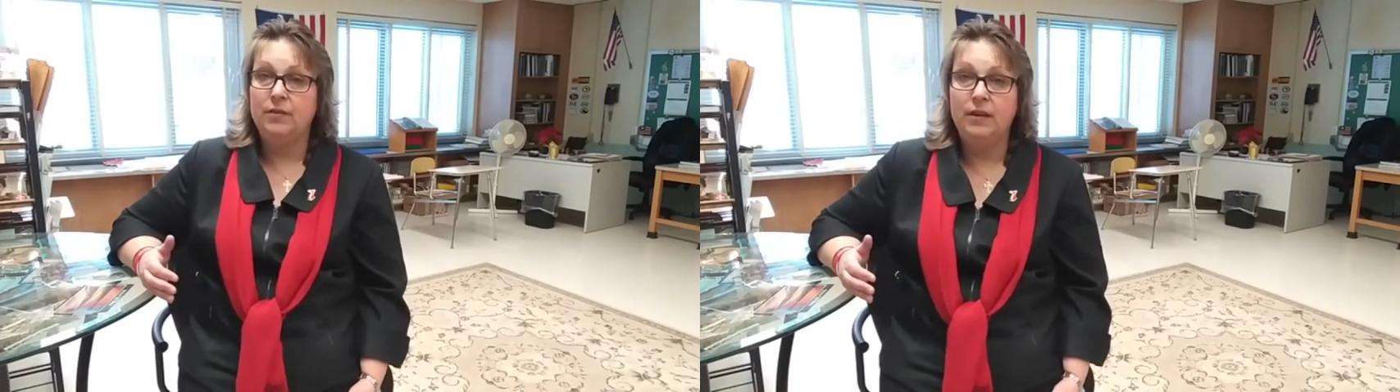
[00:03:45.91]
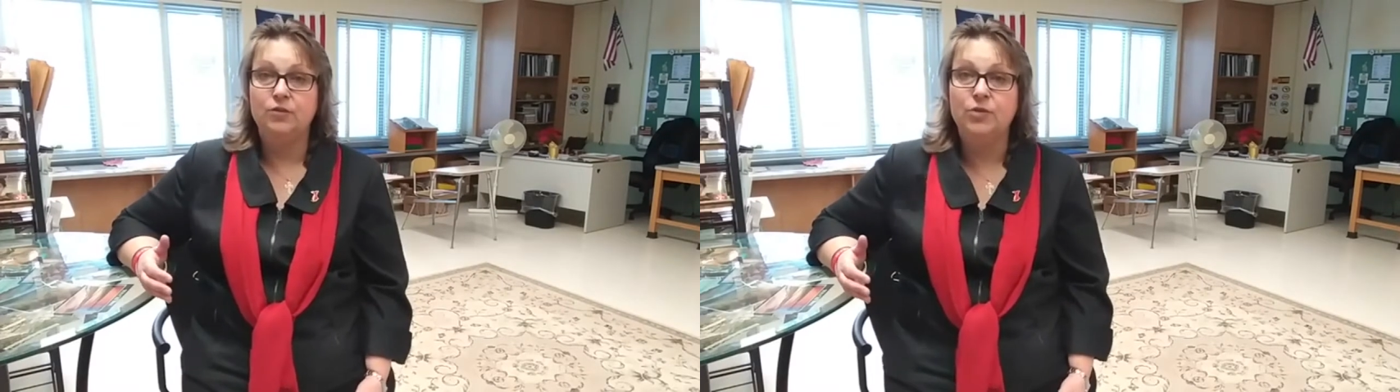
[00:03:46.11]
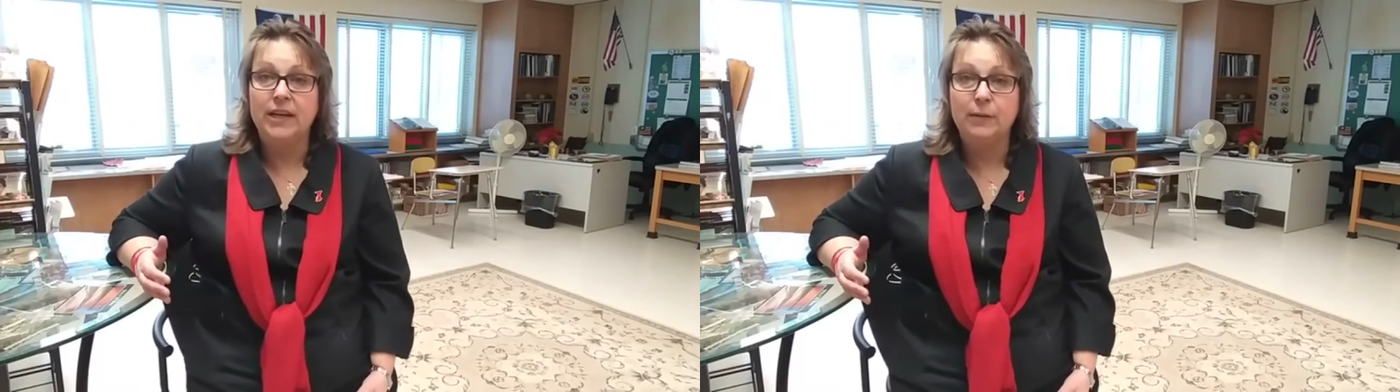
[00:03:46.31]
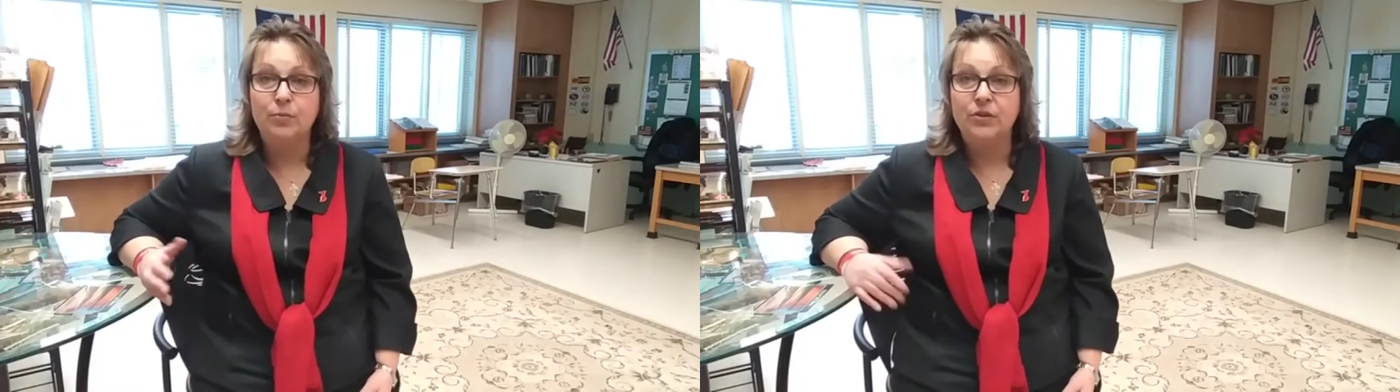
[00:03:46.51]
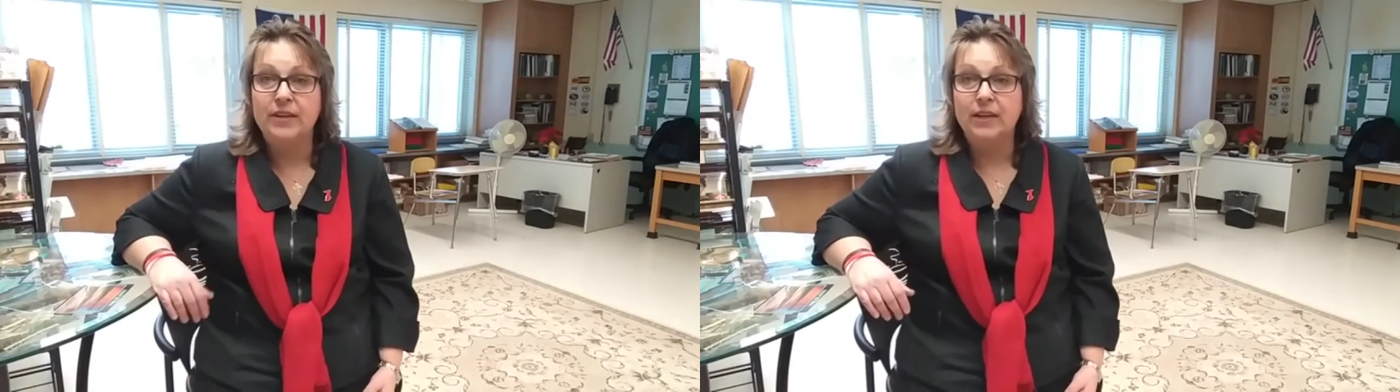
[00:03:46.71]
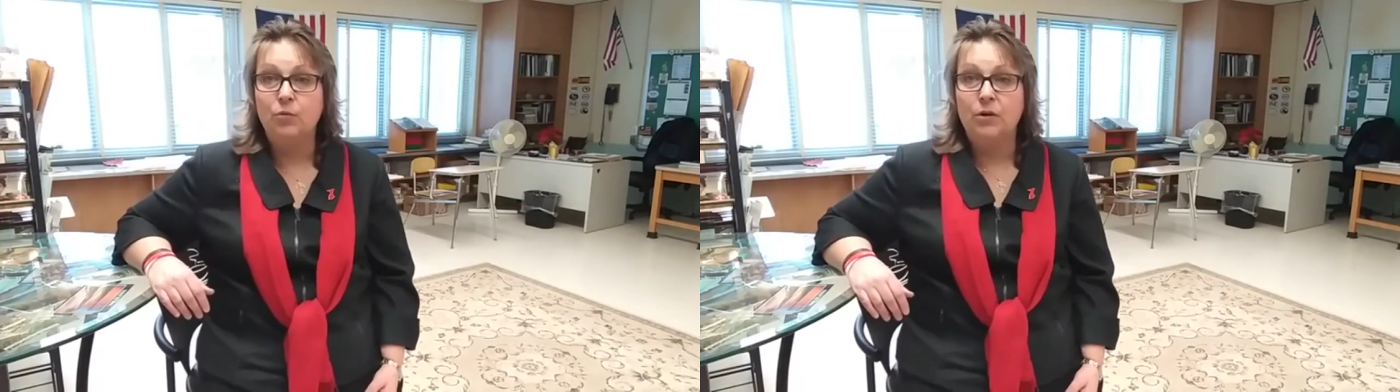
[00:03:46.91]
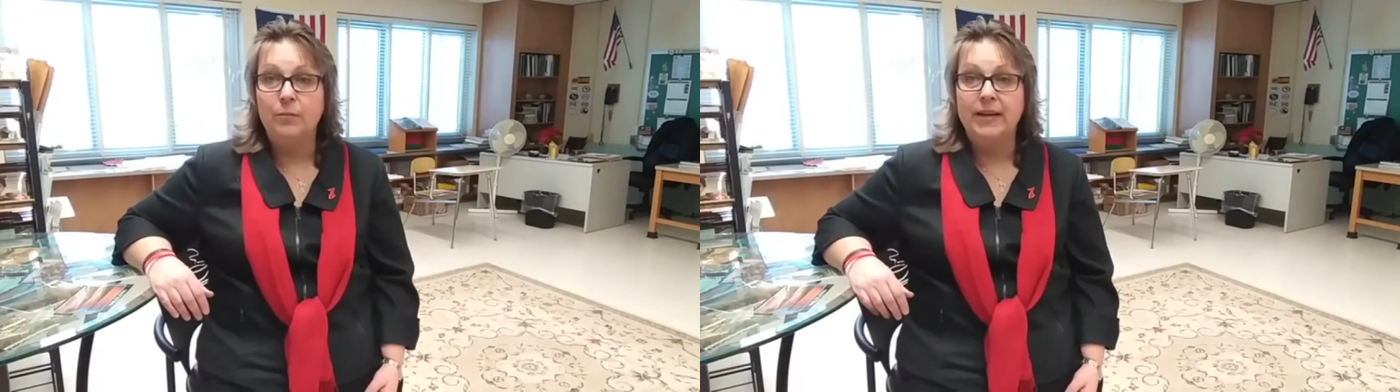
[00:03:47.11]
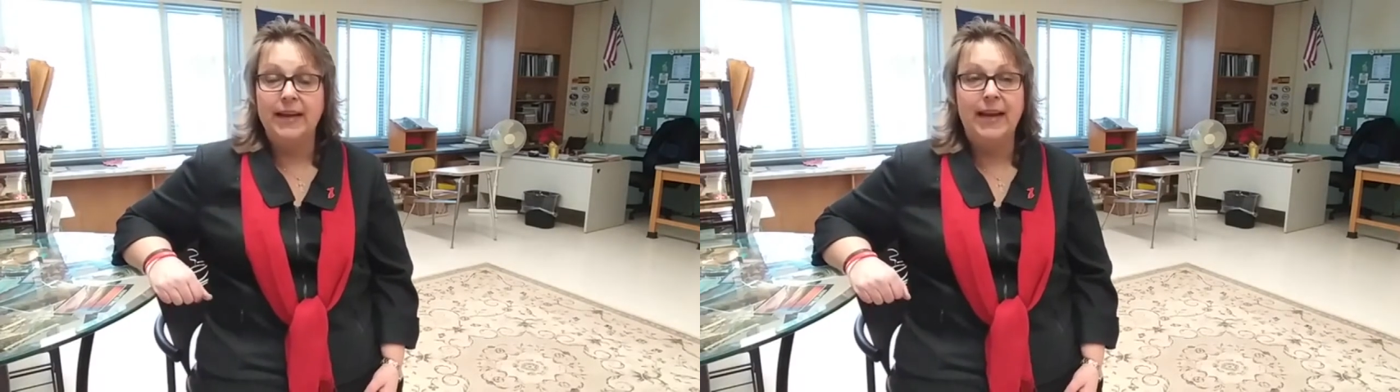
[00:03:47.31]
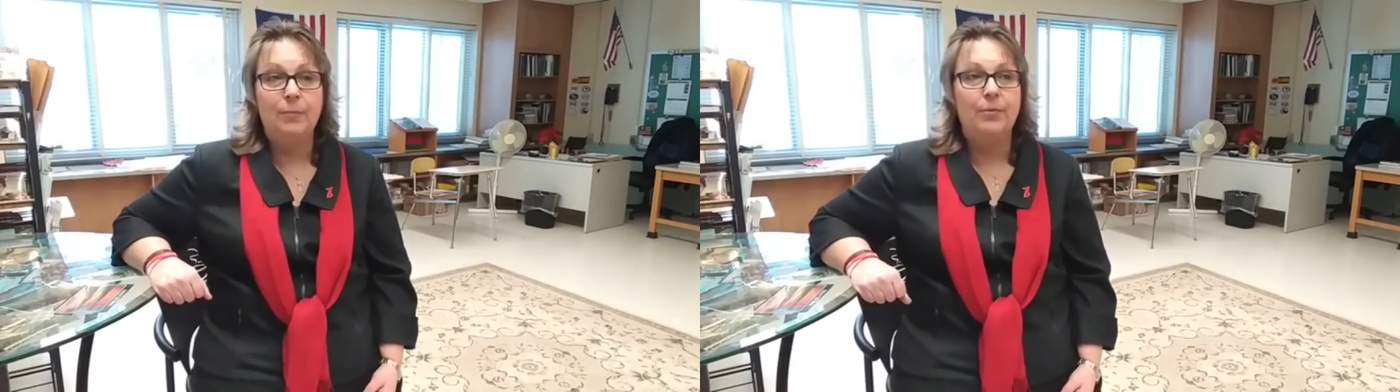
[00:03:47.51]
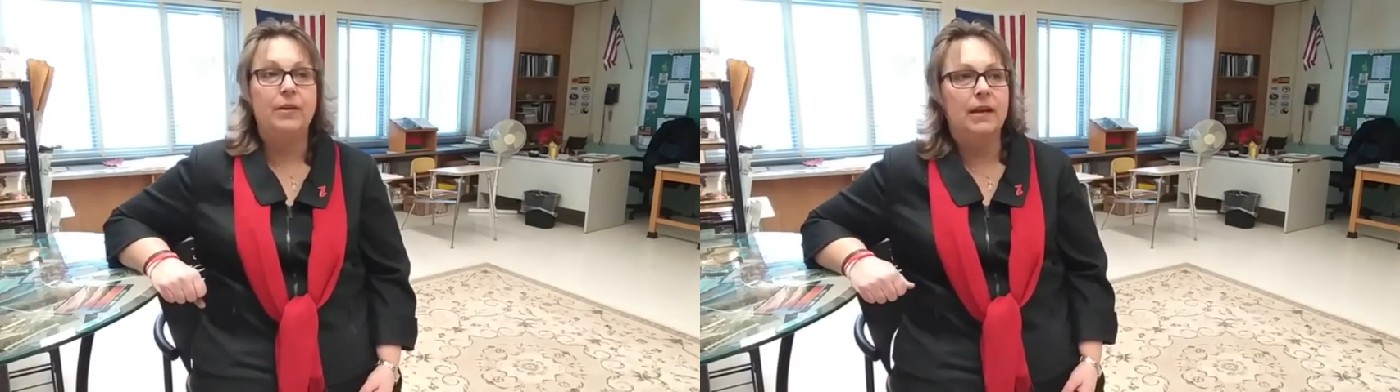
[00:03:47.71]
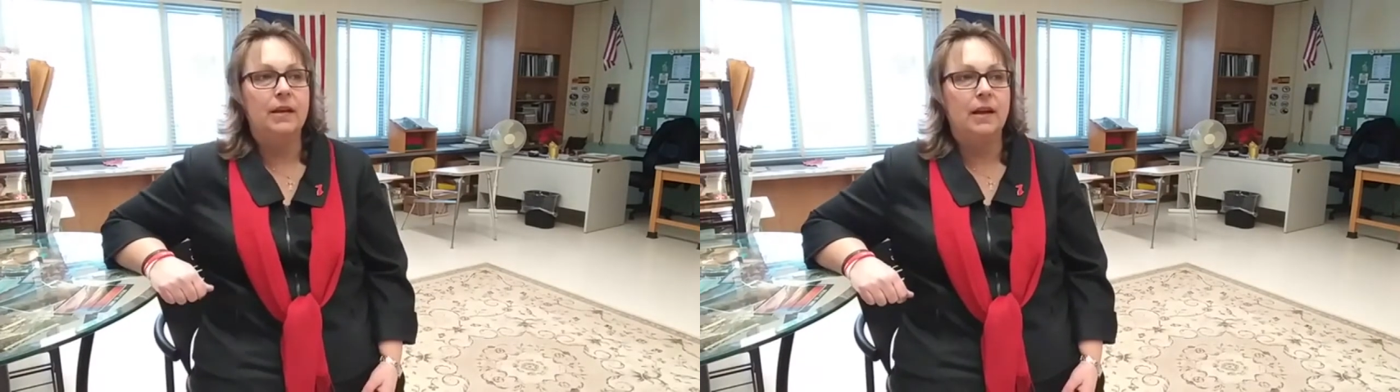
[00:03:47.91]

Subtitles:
and trying to predict what might happen,